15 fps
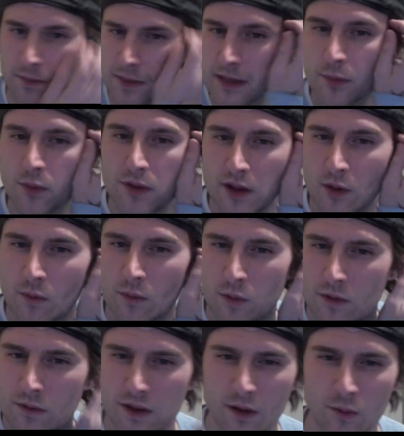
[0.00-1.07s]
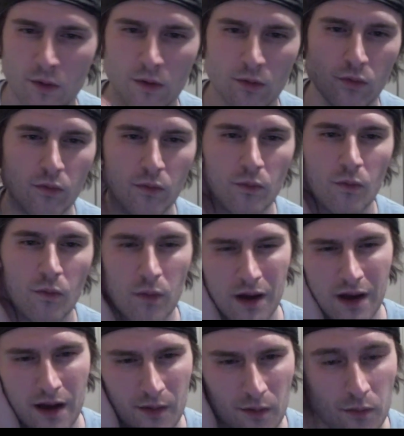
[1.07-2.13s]
people that were
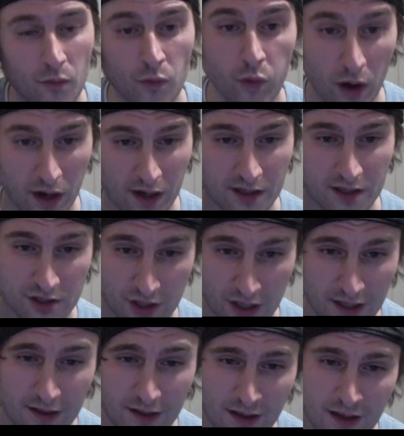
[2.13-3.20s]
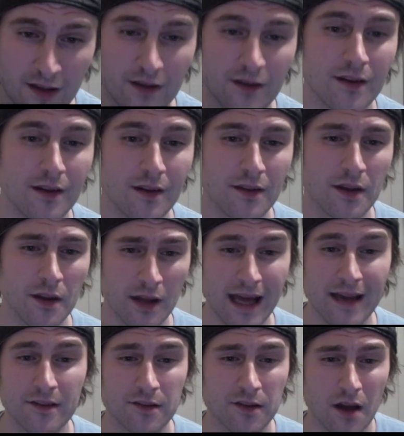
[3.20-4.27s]
running shit the
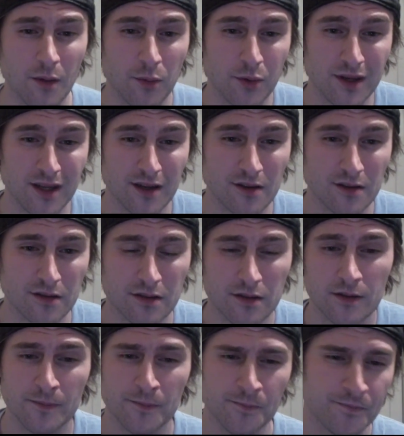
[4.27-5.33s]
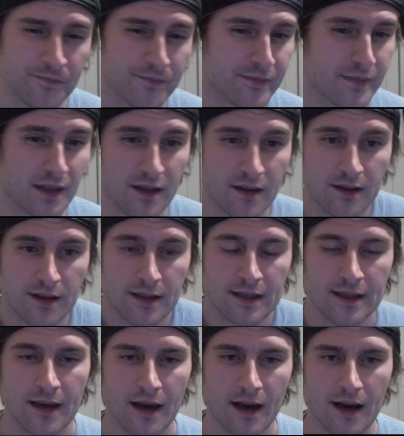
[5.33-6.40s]
last couple years
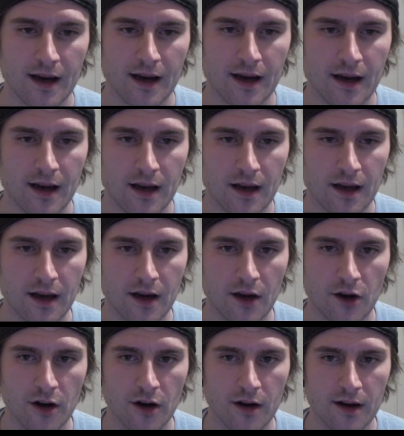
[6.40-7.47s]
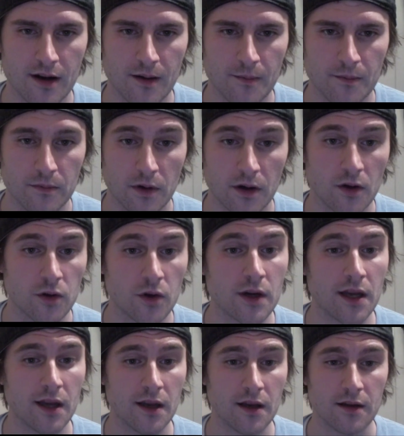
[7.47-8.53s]
are
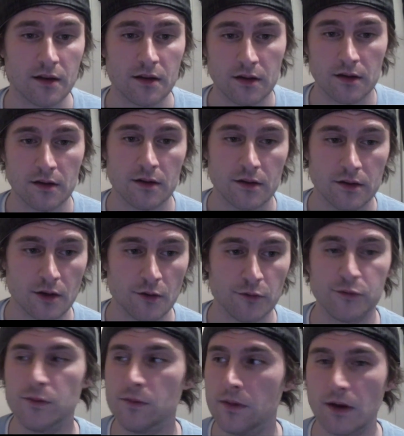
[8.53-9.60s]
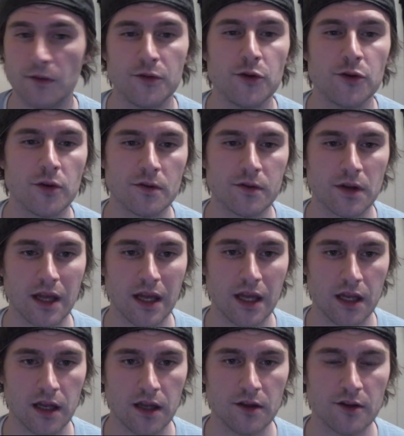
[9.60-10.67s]
looking their futures
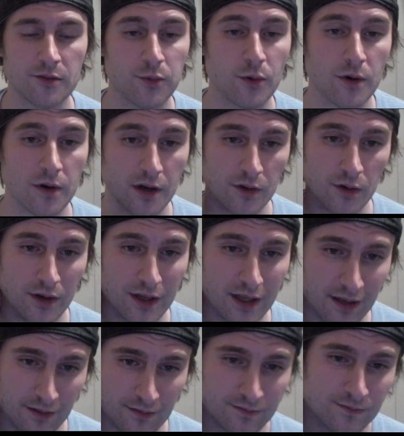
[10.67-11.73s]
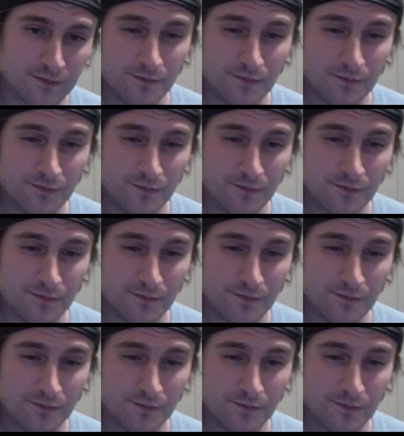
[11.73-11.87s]
in the sport are looking